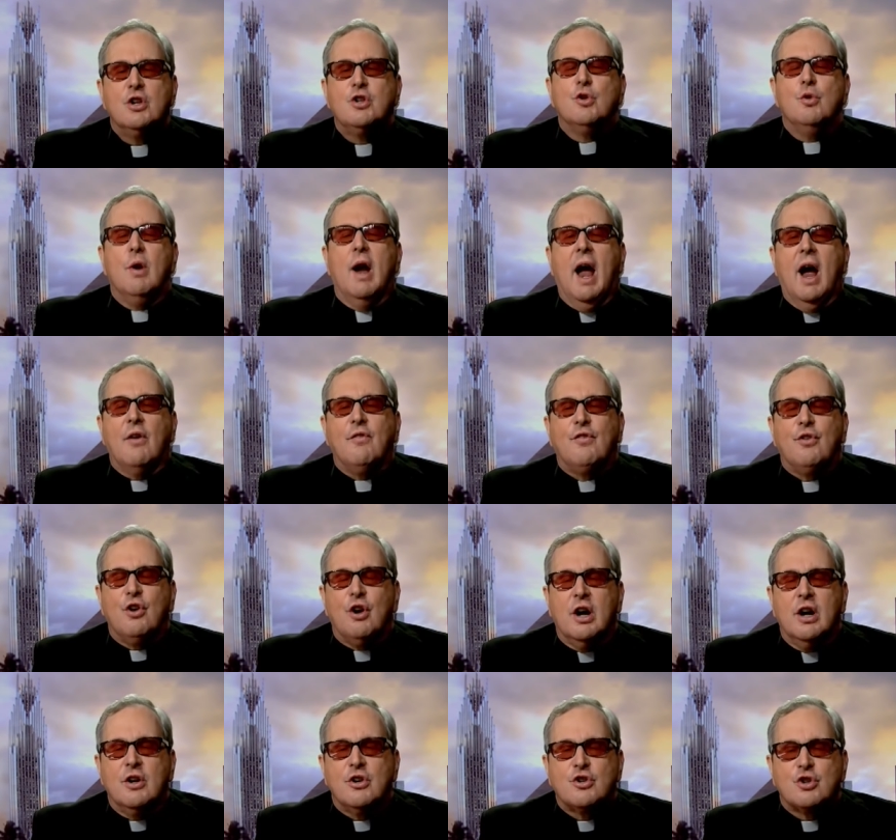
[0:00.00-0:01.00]
to
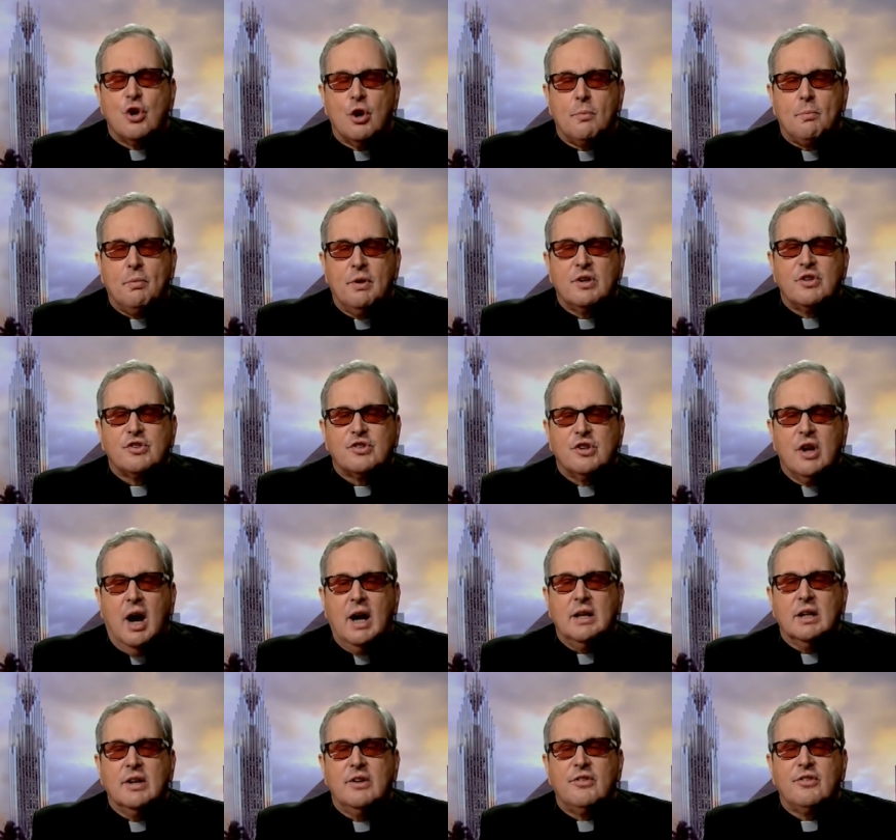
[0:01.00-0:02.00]
ever interpret
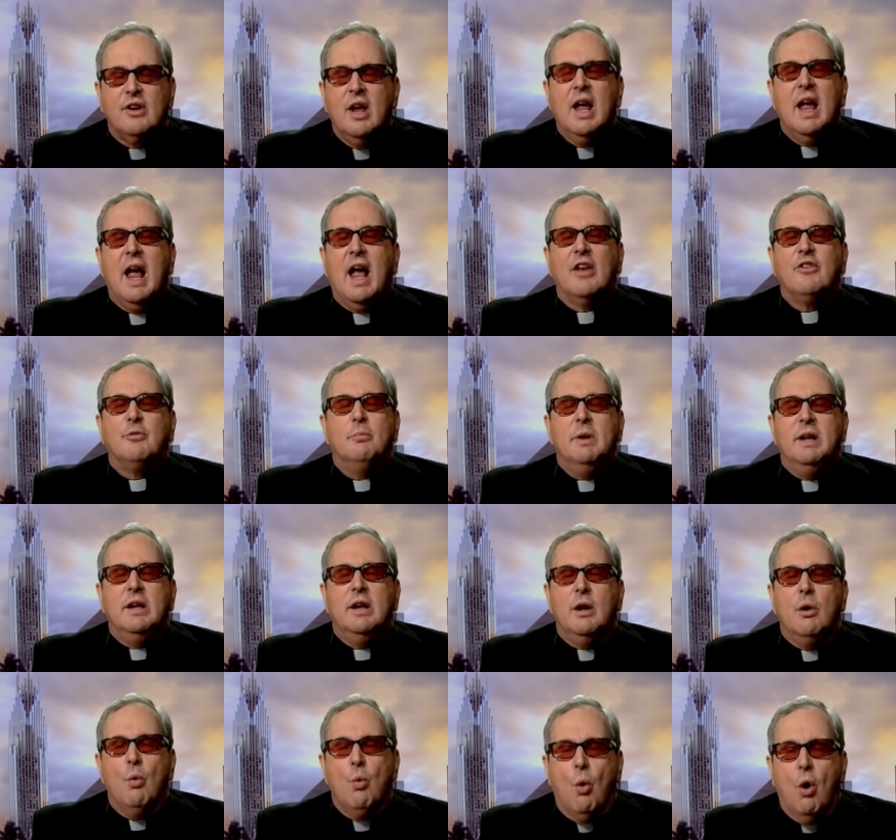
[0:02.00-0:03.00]
silence as
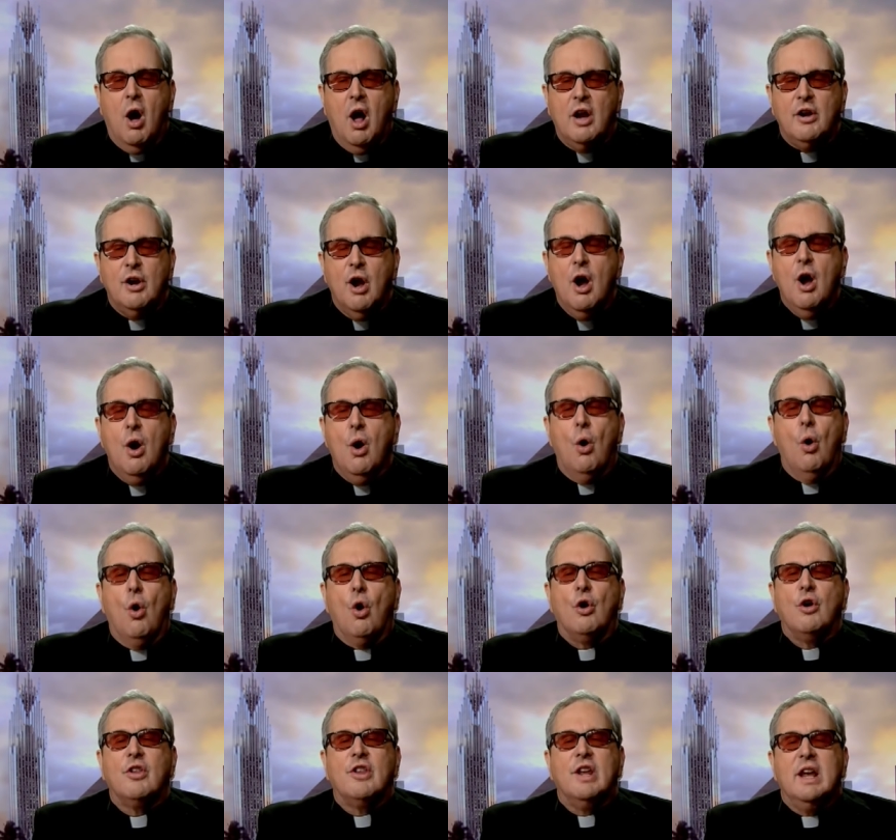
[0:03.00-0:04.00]
meaning one
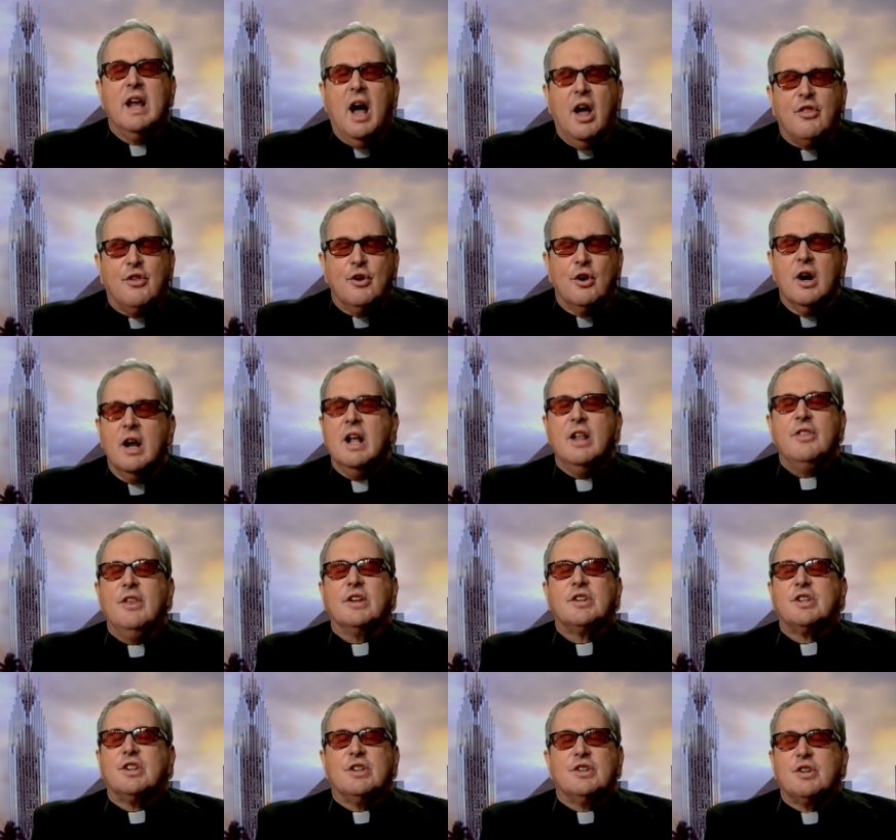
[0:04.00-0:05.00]
or the other.
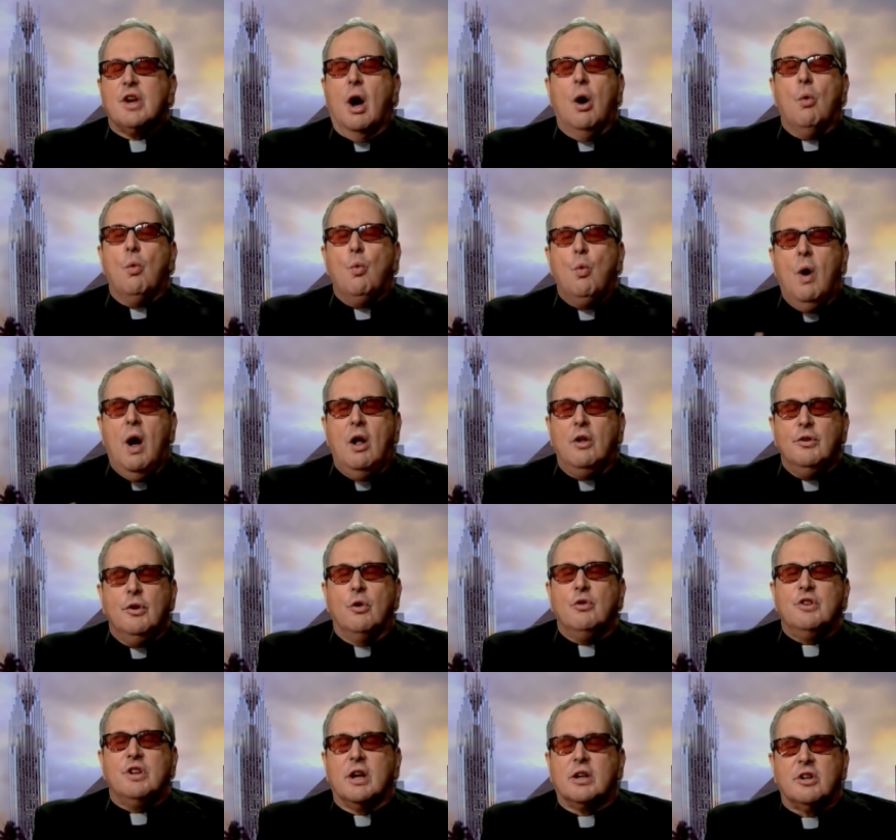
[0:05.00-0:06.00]
This is a well
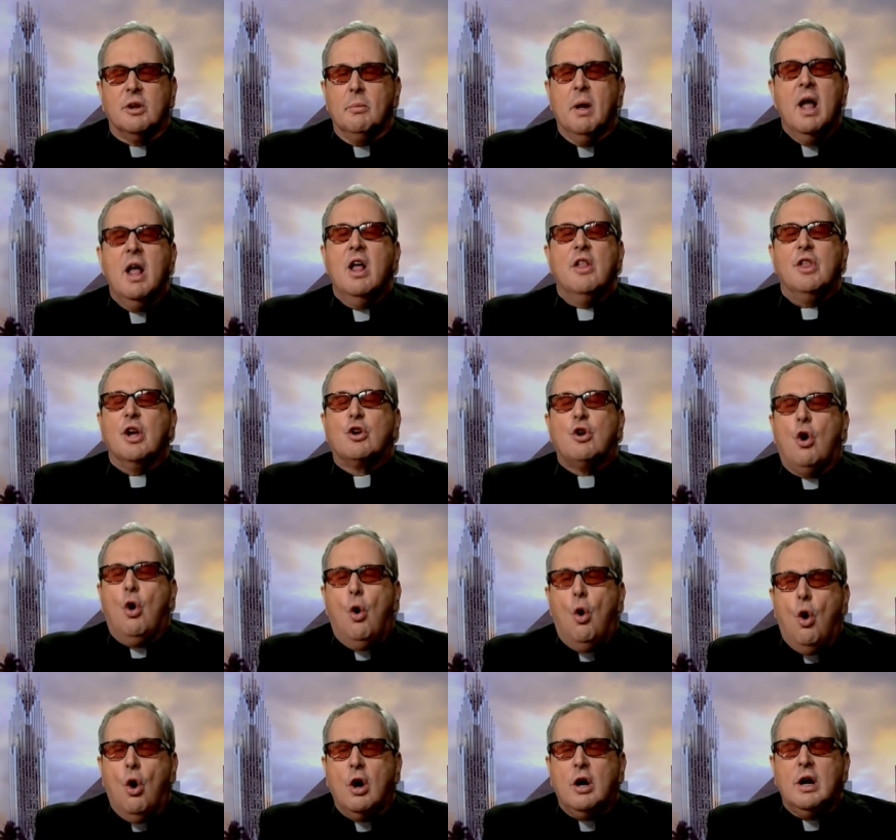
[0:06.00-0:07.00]
known dictum. The
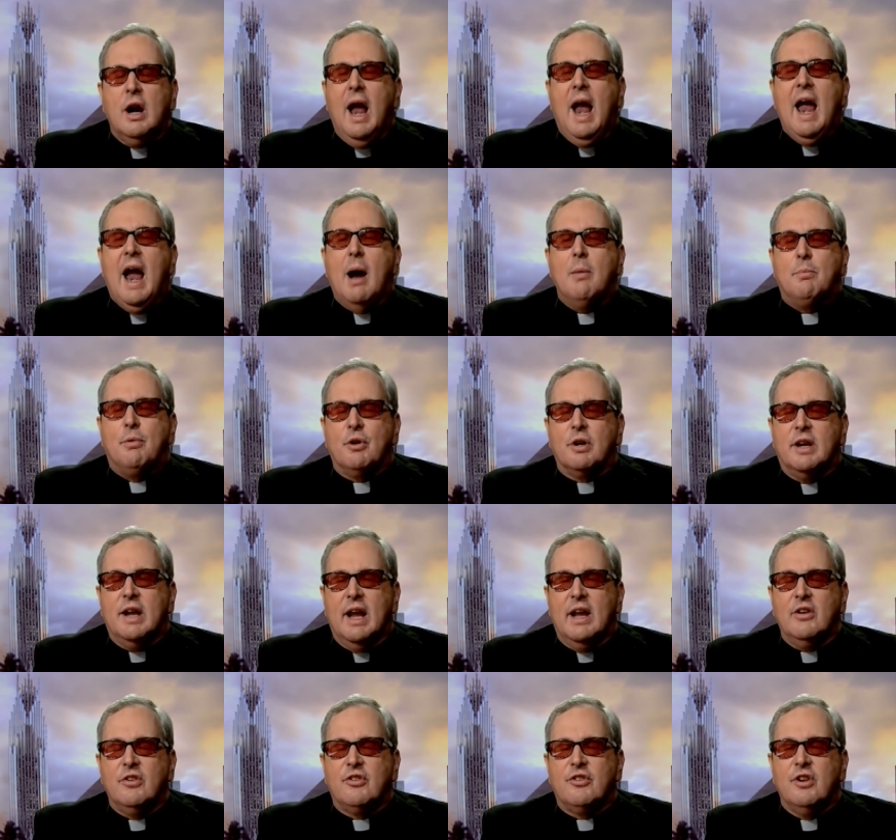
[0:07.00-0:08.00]
court
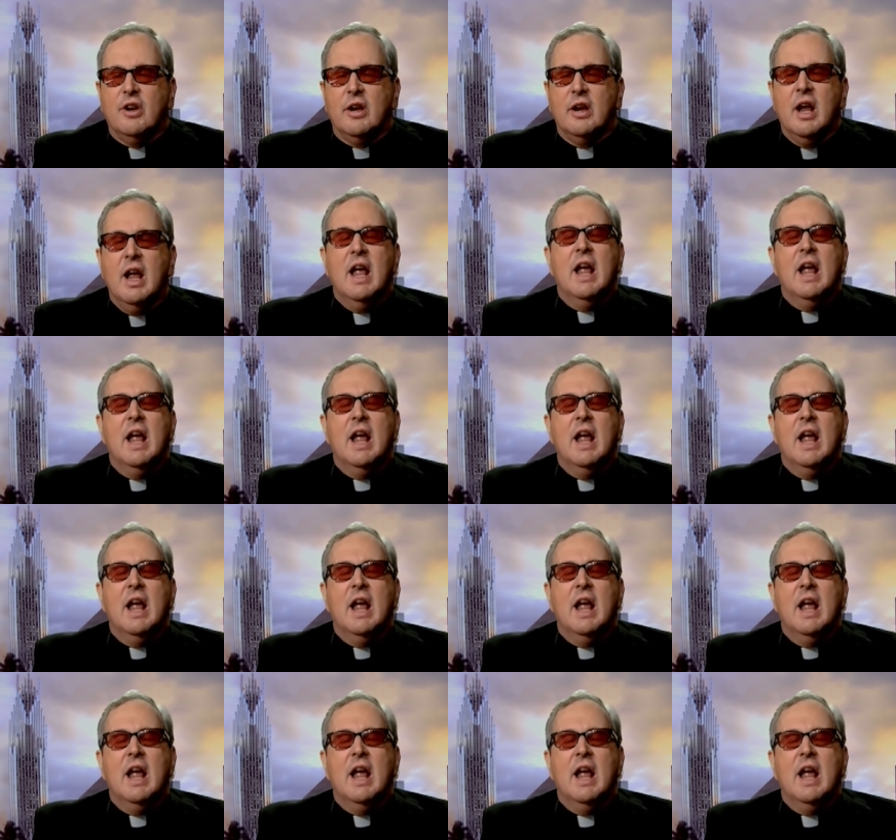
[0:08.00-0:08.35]
abrogates it,